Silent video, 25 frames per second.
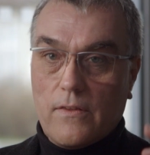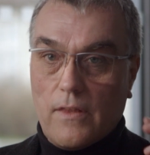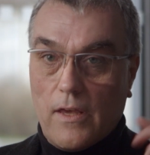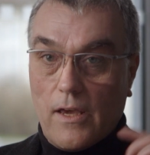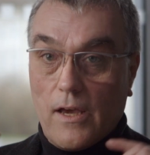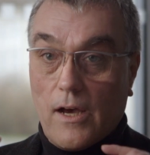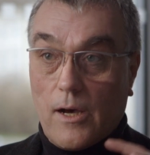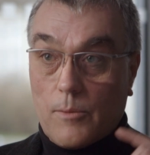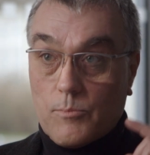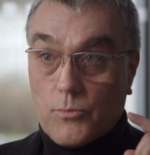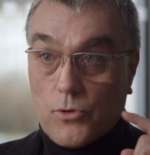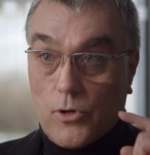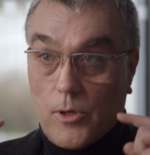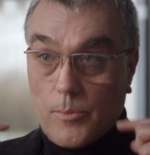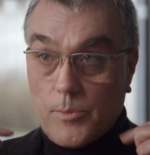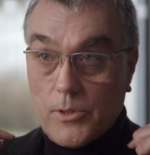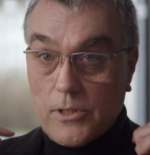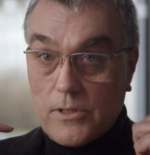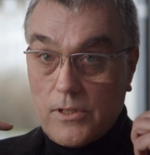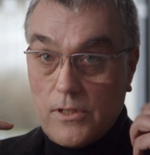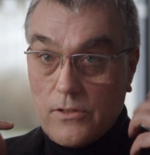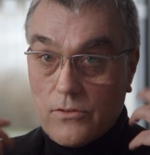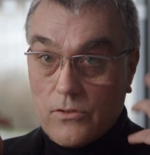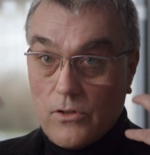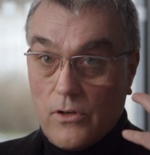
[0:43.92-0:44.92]
They are
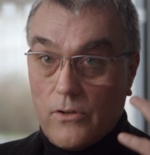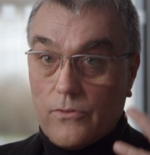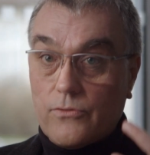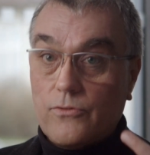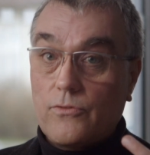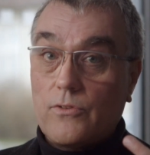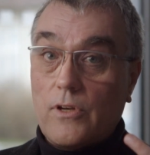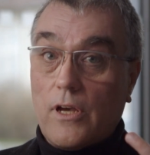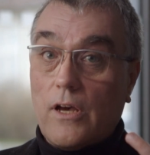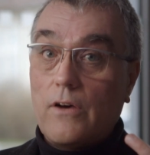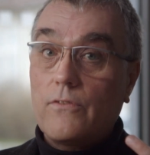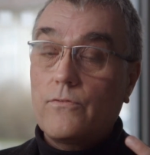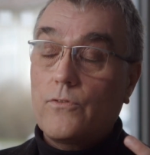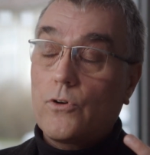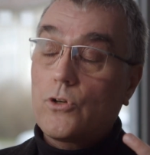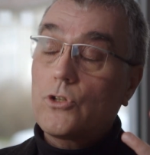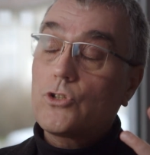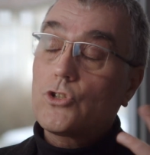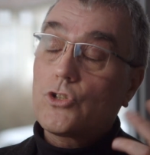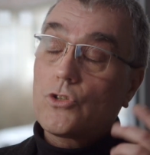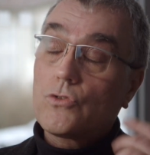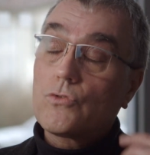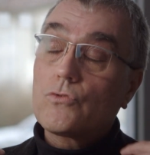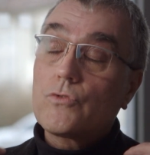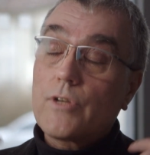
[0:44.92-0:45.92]
properties of a
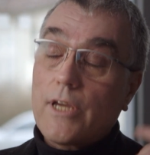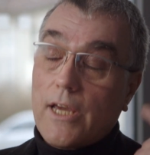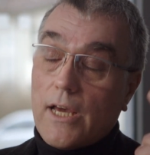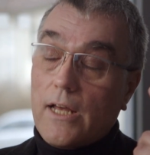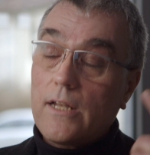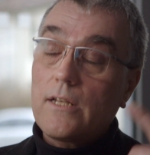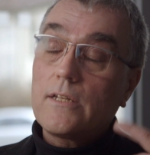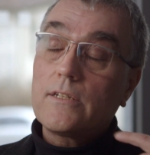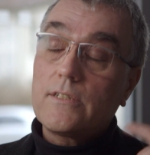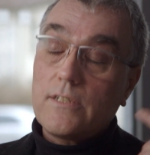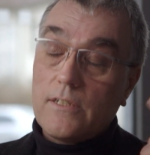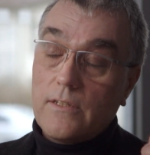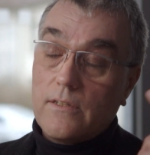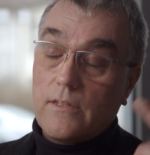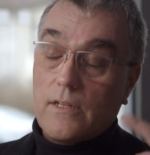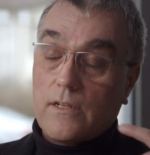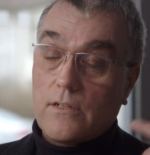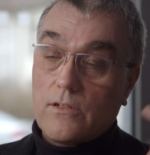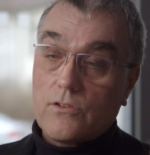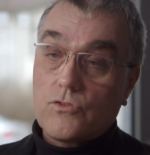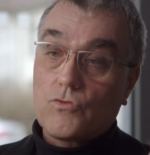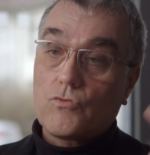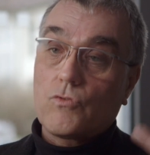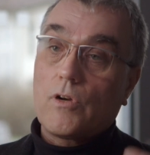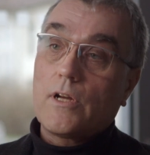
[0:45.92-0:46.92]
virtual reality
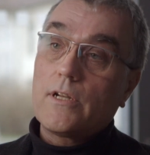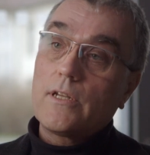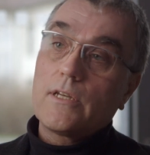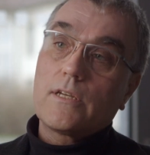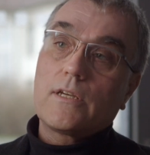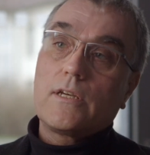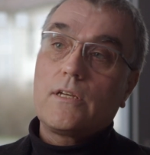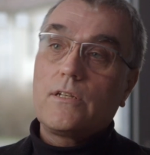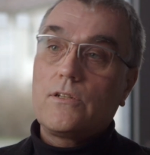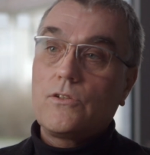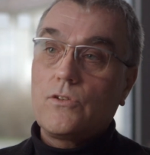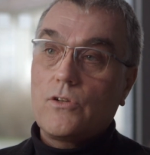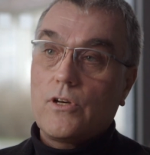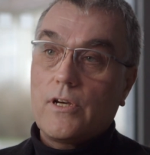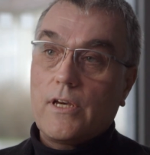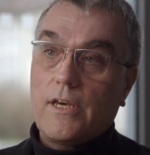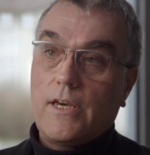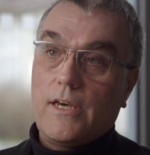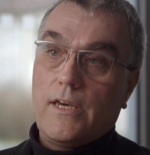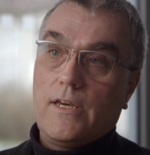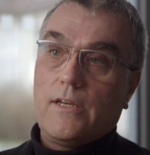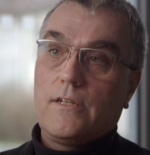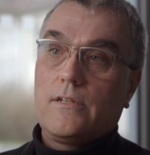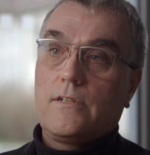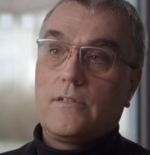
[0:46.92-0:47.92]
that is running in your
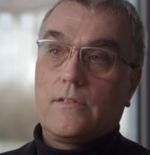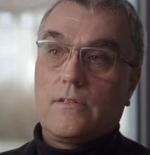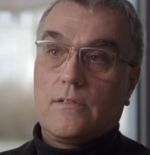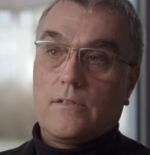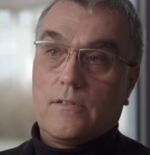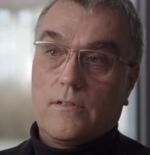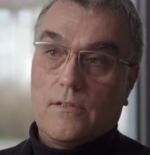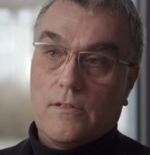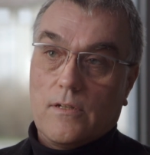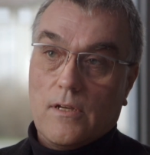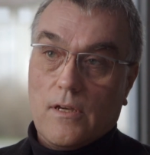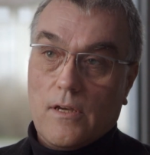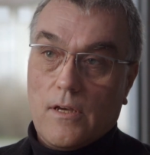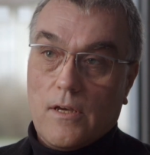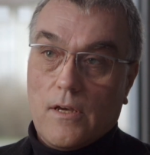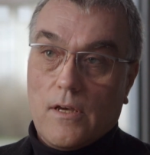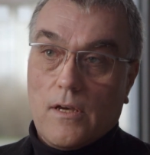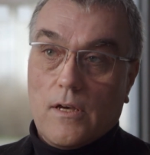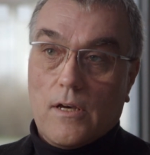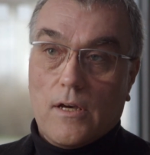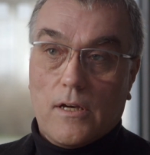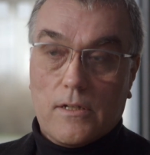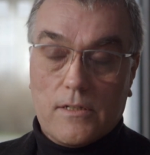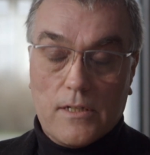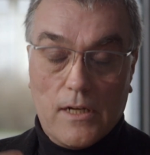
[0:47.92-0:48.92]
head,
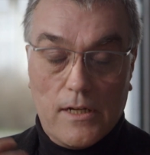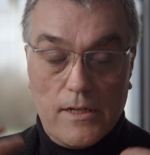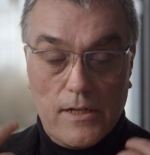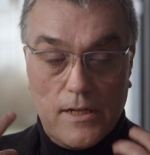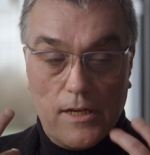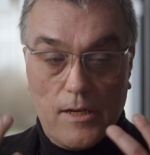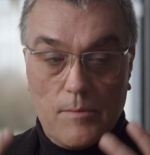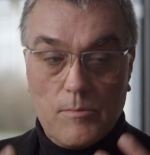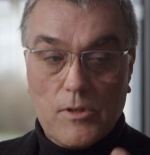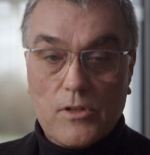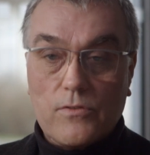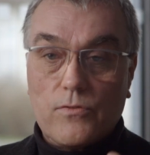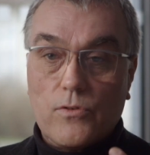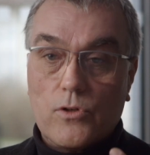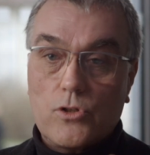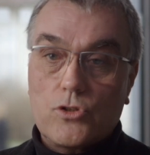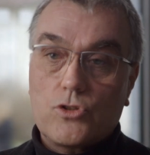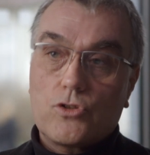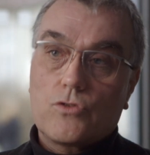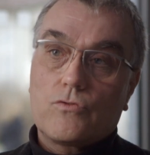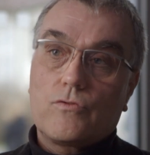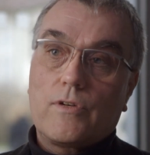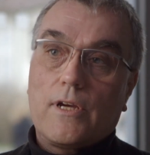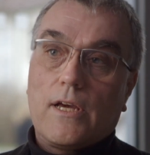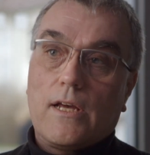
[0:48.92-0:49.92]
a dynamic
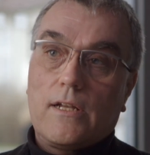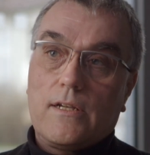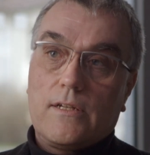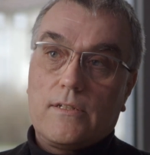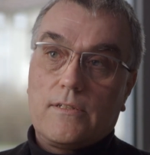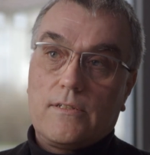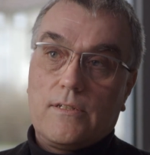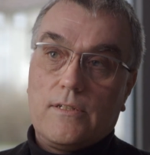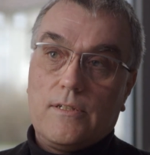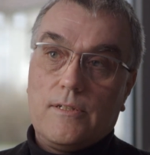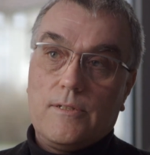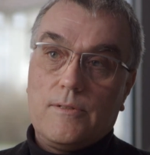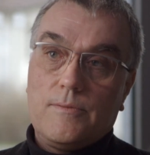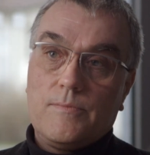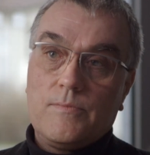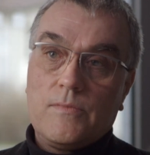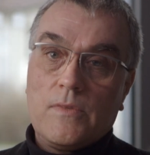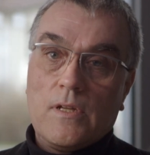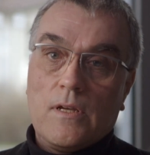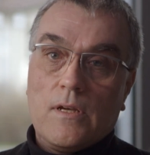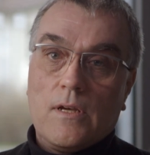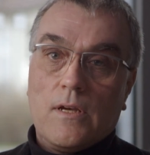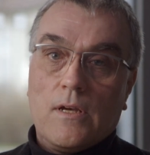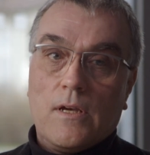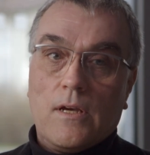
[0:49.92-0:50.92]
virtual reality.
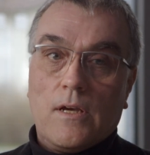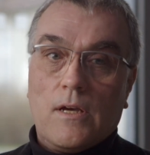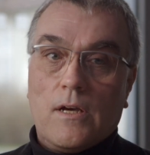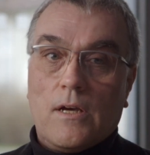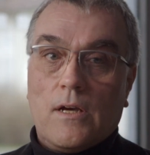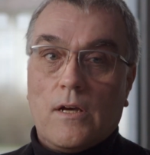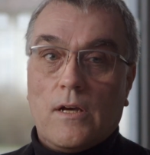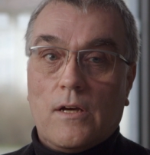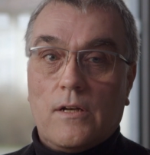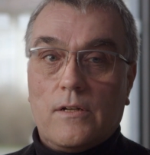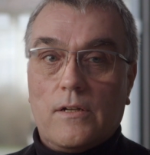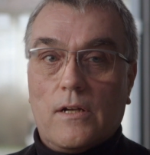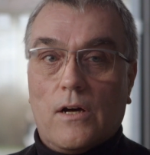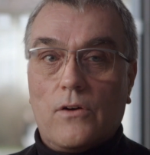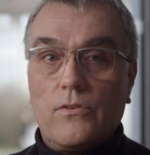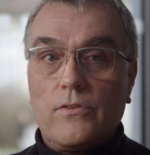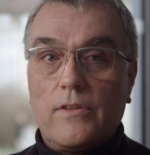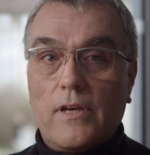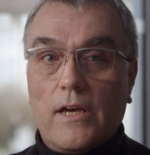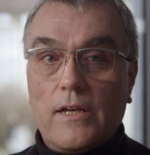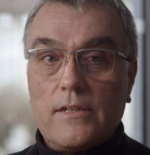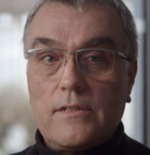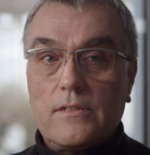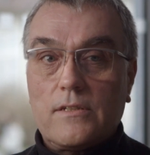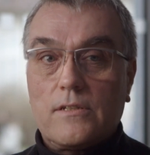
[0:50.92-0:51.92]
Now,
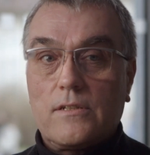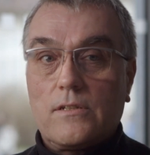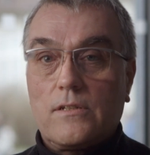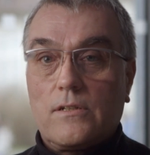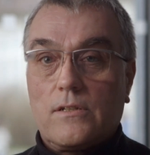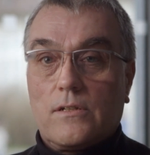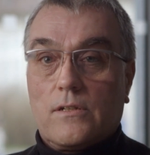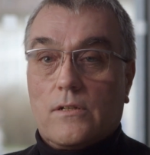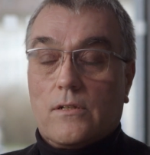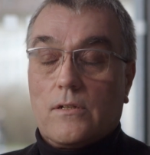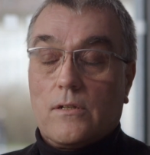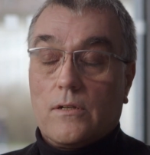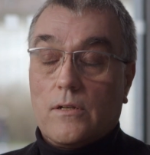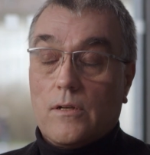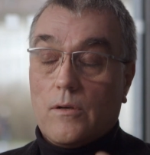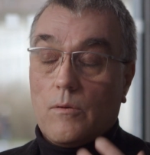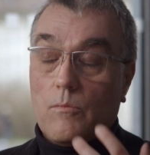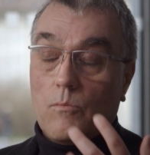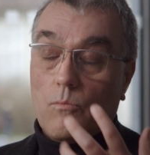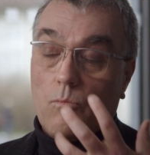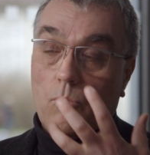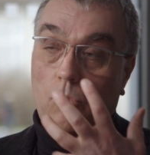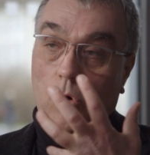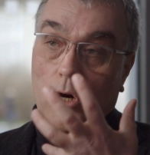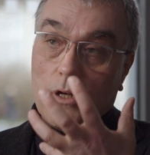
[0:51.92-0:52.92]
that
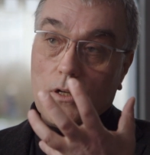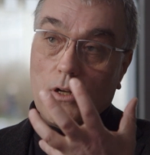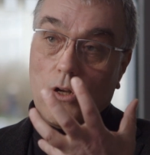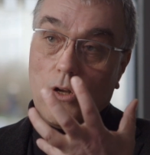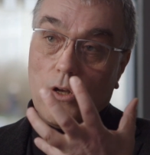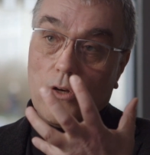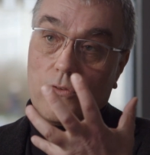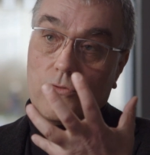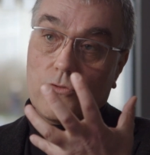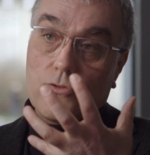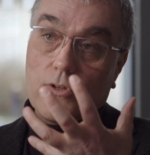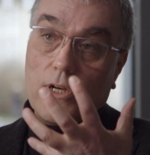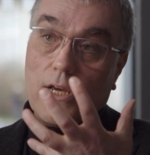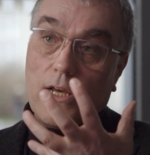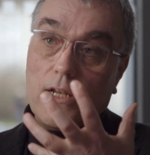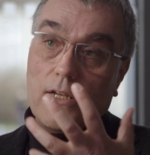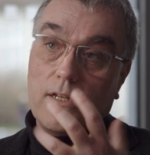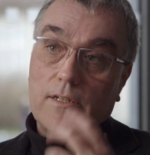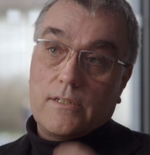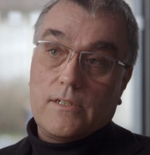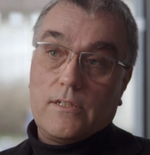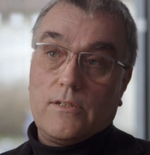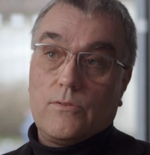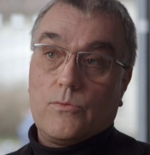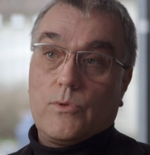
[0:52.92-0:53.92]
model of
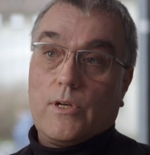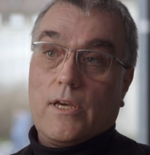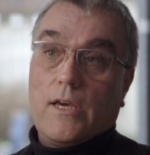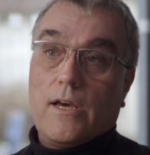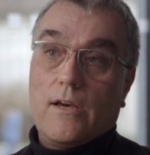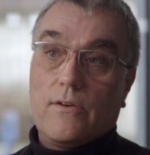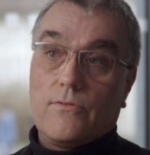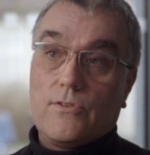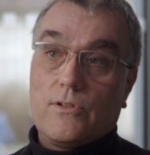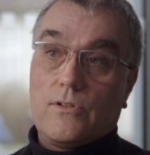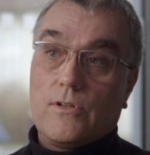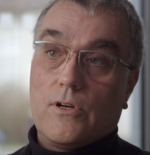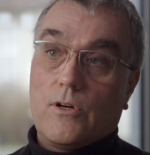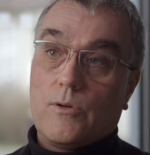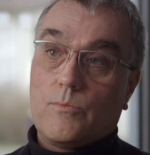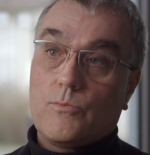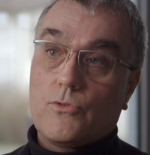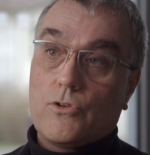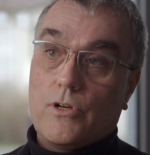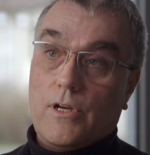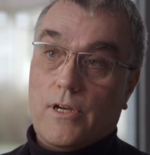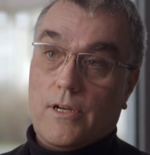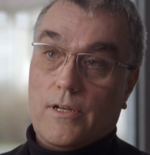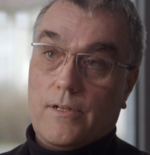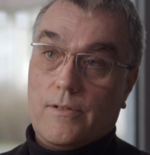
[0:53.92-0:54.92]
reality we have in our
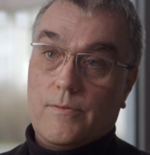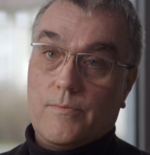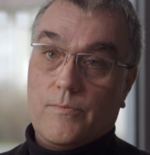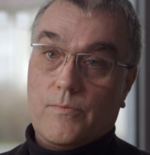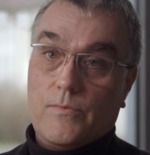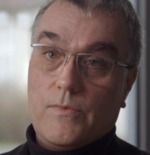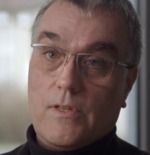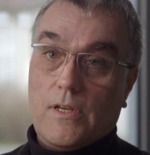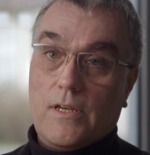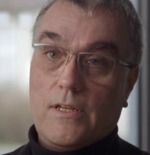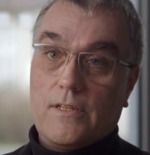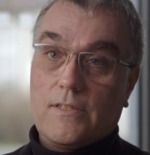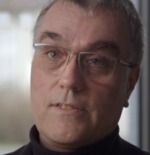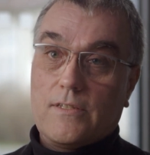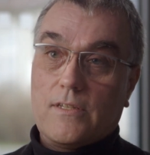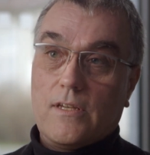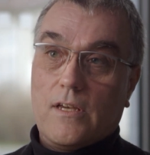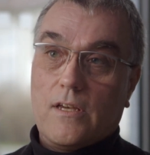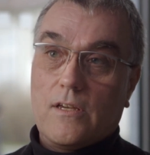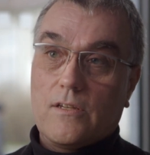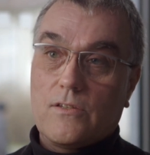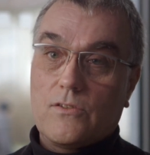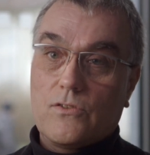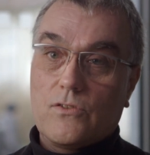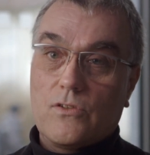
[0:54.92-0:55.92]
brain, it
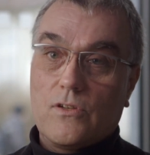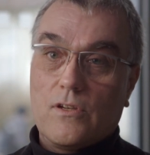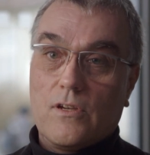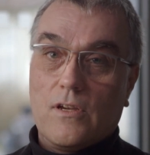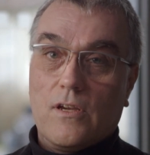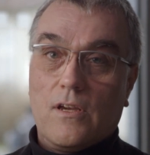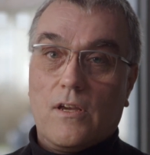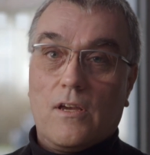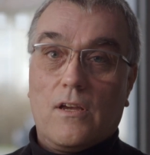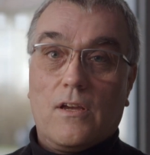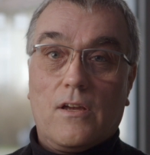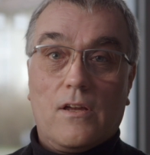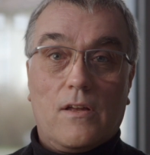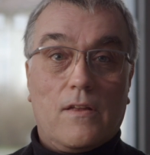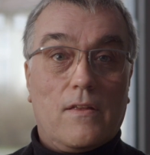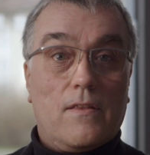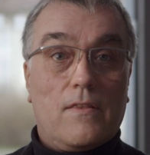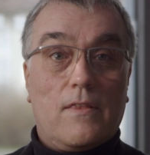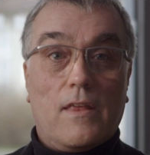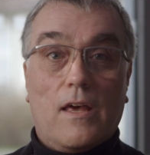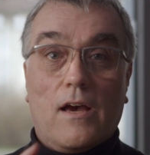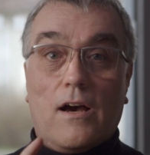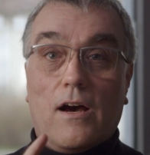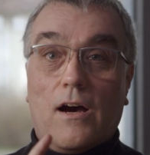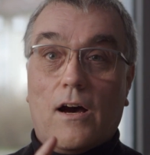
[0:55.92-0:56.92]
says,
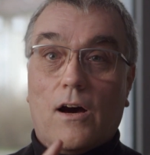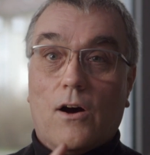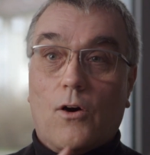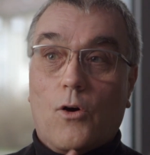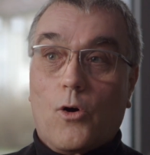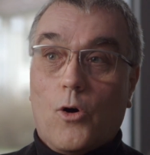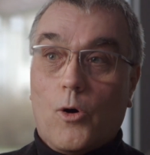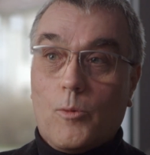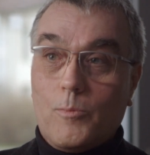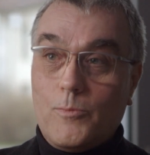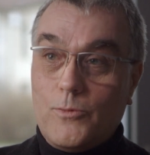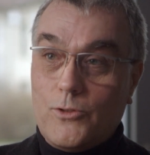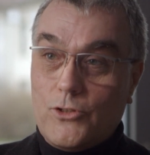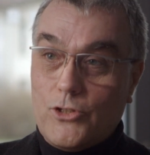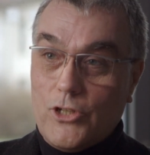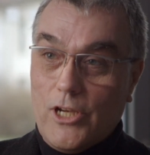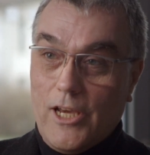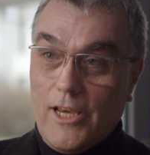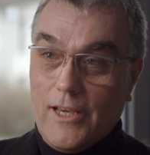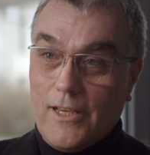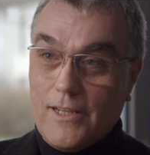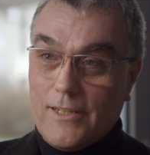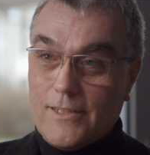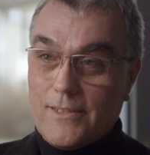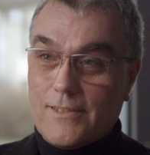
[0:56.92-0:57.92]
there are
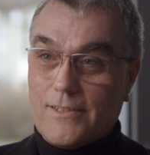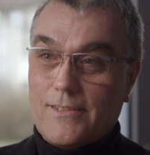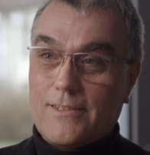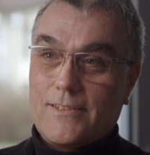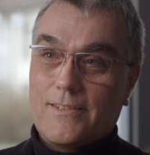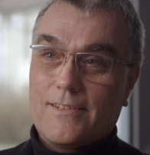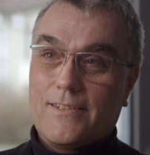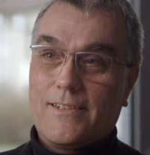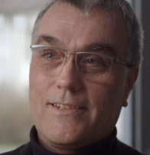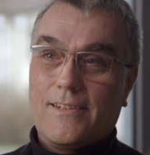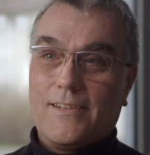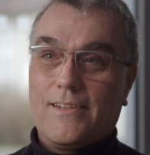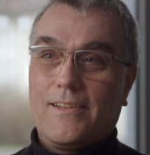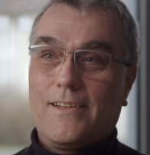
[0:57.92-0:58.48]
objects,